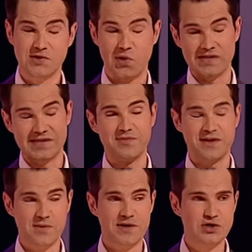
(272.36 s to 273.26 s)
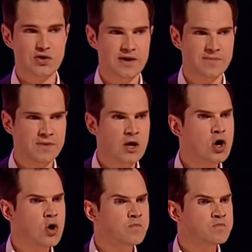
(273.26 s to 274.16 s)
It's quite something. You would enjoy it.
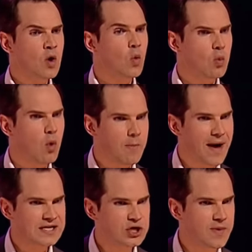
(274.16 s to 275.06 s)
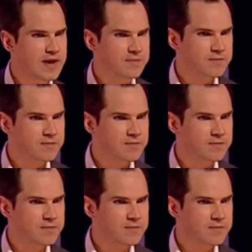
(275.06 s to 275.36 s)
what, what band are you in?